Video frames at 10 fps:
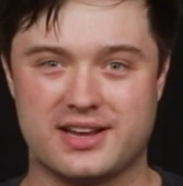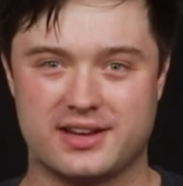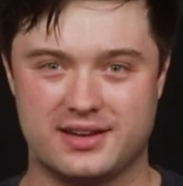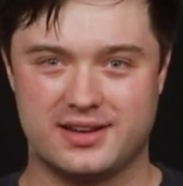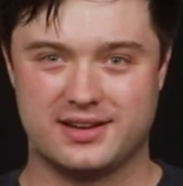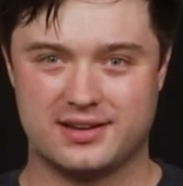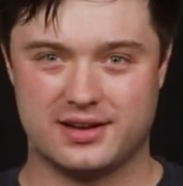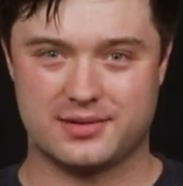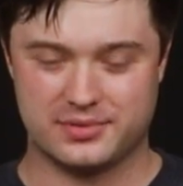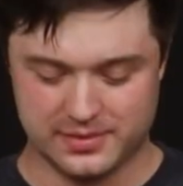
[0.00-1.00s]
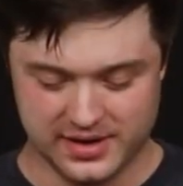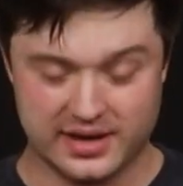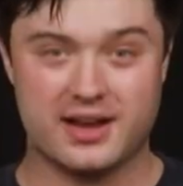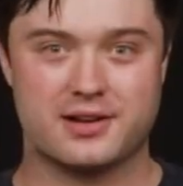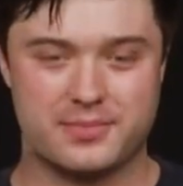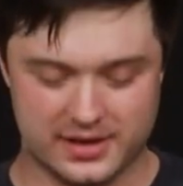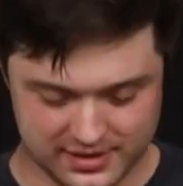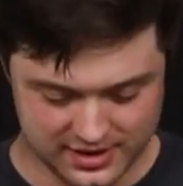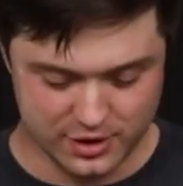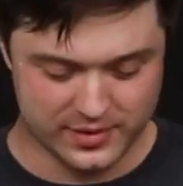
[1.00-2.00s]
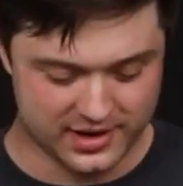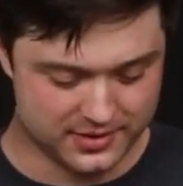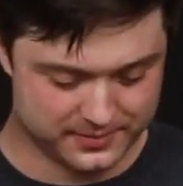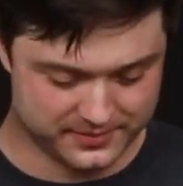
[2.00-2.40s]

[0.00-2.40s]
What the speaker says: like a complete maniac, but here we are.